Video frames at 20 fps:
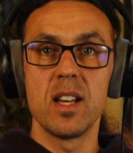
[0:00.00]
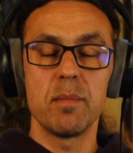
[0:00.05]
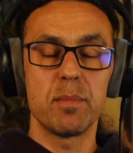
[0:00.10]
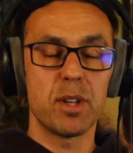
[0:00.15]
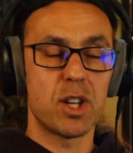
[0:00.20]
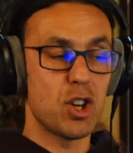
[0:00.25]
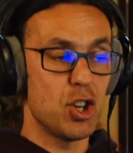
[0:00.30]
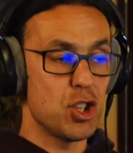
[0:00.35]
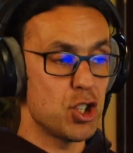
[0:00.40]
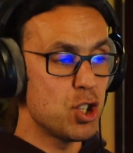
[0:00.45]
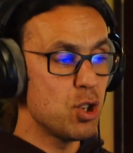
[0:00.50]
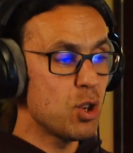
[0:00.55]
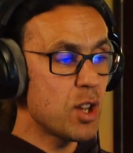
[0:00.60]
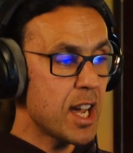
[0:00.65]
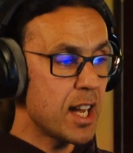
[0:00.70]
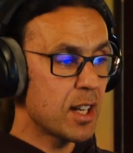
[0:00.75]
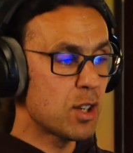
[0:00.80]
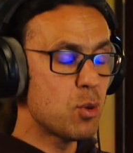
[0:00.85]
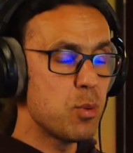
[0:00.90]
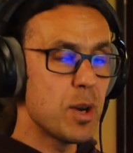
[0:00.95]
Because you
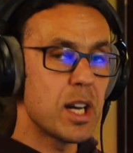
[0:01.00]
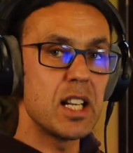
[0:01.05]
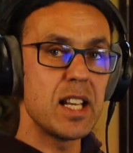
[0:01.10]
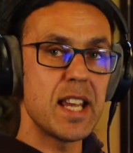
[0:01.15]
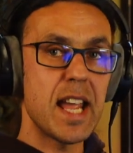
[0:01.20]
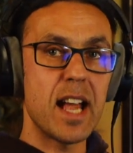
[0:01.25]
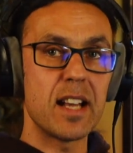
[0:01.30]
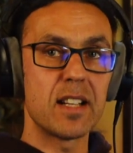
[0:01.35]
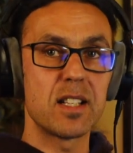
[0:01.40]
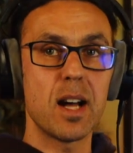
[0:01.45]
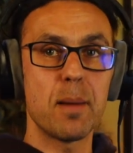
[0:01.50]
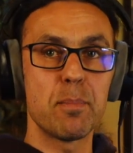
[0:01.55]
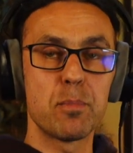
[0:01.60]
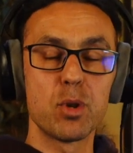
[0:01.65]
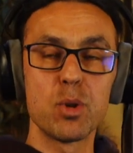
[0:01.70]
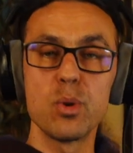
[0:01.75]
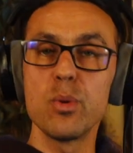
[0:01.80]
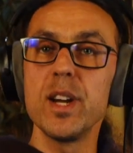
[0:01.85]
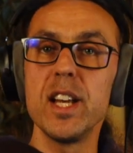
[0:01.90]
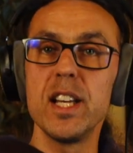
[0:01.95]
can quickly end up
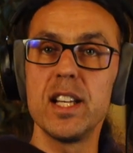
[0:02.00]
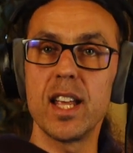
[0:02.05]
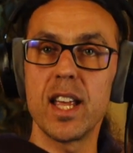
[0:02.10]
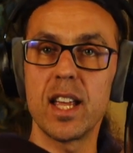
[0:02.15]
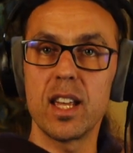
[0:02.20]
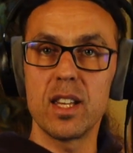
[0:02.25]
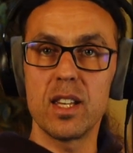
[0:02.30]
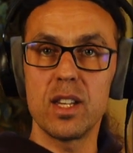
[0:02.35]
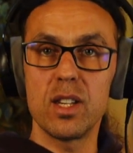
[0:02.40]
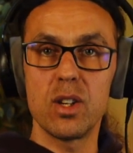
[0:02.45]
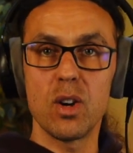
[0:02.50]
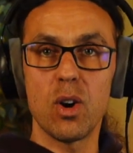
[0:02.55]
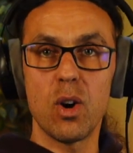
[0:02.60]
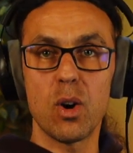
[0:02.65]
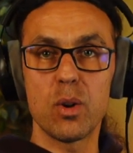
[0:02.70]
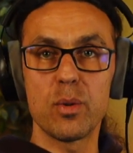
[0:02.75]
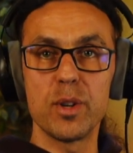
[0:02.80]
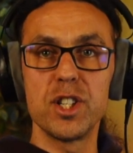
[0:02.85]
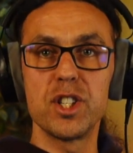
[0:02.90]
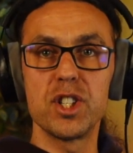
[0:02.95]
ruining
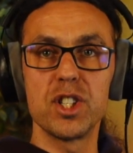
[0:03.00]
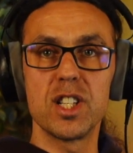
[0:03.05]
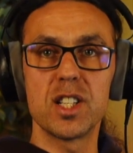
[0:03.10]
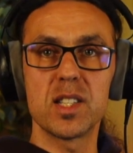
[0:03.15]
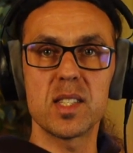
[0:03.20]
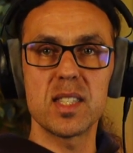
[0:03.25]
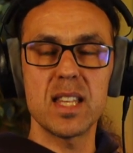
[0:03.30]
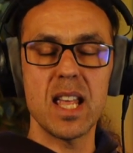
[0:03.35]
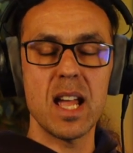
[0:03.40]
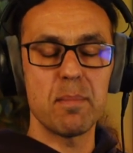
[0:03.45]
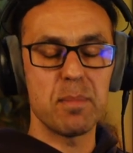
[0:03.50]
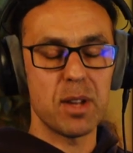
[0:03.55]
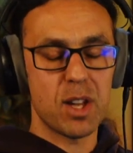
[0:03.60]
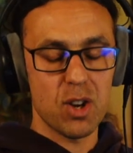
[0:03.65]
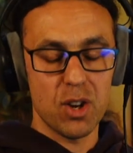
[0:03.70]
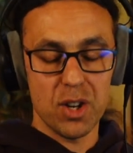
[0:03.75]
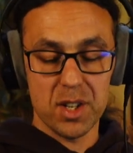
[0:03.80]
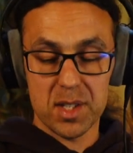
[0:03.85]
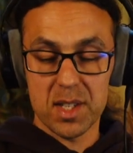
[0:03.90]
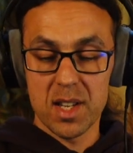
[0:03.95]
your original snare
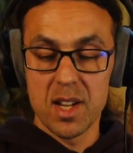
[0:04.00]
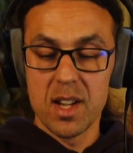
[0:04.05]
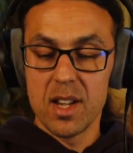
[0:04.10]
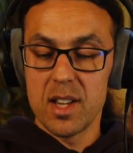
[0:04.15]
because